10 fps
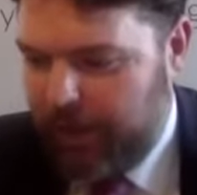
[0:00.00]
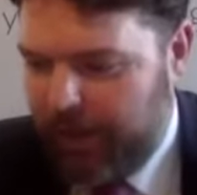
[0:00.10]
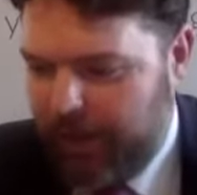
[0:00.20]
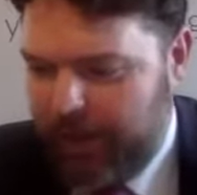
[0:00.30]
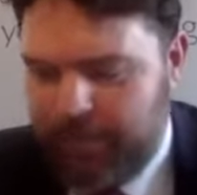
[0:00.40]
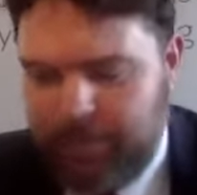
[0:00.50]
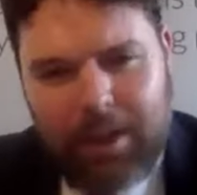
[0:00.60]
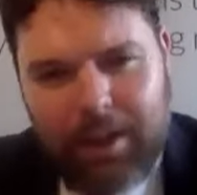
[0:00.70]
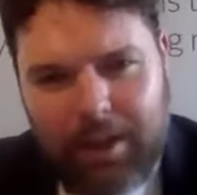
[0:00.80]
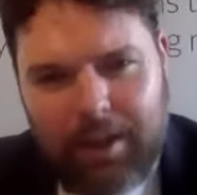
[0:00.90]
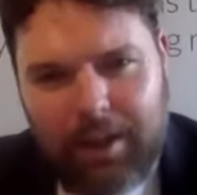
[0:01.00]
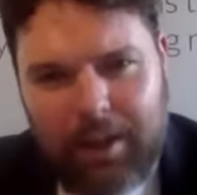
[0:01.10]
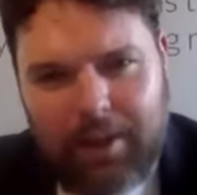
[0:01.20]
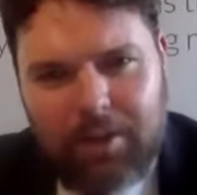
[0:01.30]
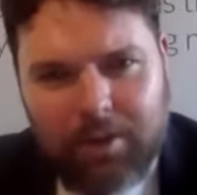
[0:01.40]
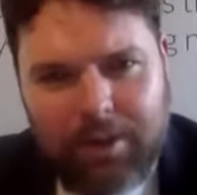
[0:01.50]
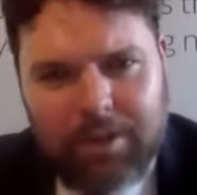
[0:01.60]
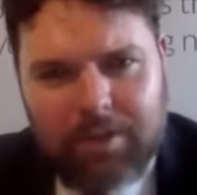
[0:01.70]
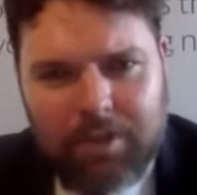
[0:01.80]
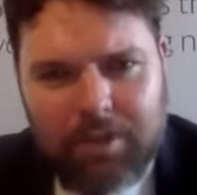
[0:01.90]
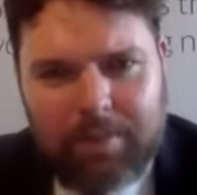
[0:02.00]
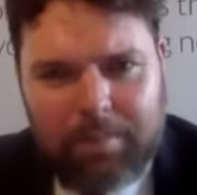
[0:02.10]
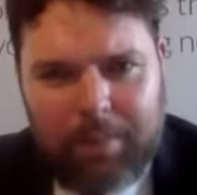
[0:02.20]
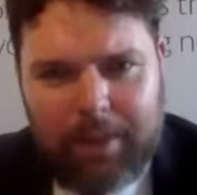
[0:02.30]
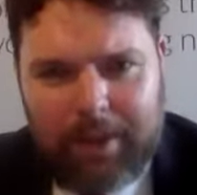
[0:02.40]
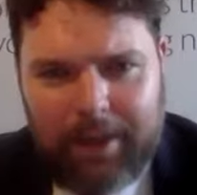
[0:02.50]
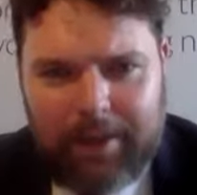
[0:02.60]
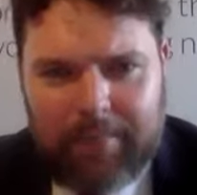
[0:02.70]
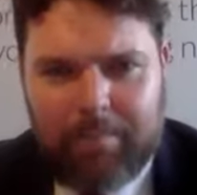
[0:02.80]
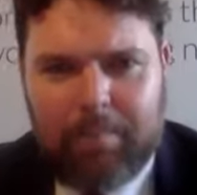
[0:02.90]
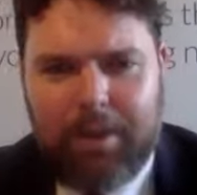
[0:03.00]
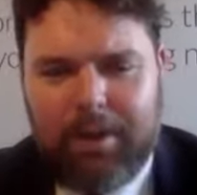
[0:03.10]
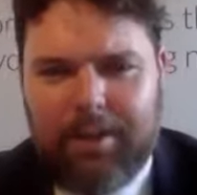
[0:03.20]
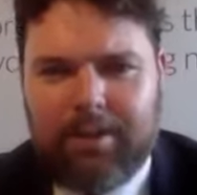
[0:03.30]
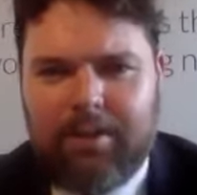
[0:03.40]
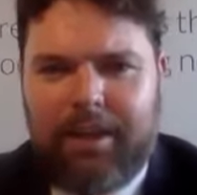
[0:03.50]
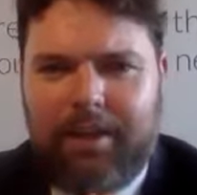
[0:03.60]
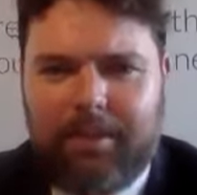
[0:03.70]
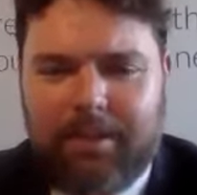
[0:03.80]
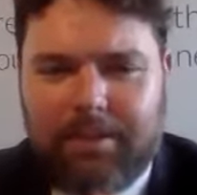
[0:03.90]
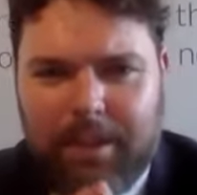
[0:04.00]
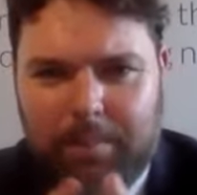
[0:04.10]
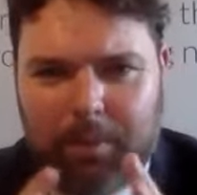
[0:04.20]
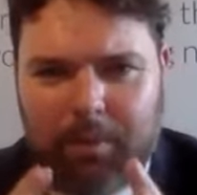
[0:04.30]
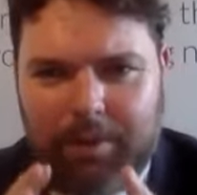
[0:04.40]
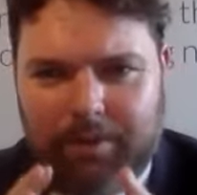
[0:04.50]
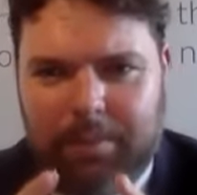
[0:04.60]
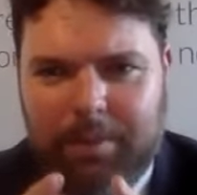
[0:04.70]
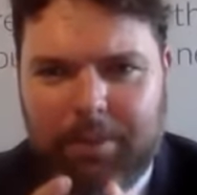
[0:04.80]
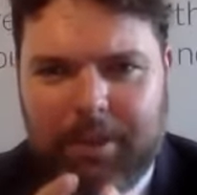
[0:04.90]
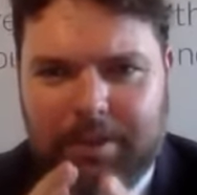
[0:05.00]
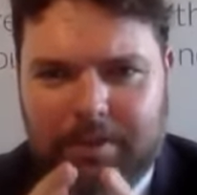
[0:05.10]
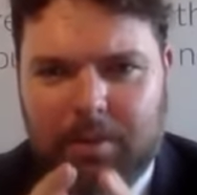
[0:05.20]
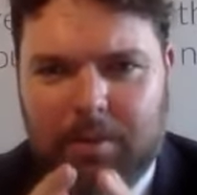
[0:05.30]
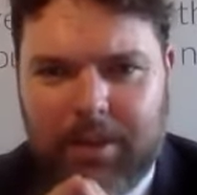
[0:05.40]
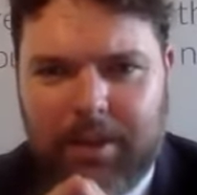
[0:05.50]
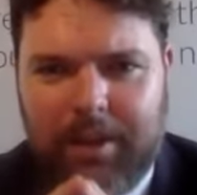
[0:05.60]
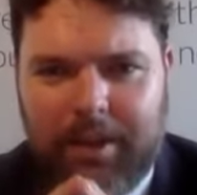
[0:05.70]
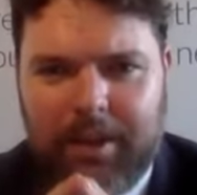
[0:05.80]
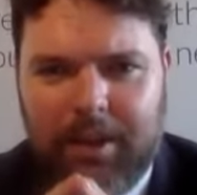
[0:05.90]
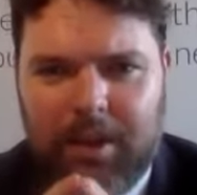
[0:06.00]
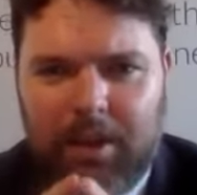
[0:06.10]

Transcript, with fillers: um, in your industry, um, Paudie, is there any tip you could give to people that's totally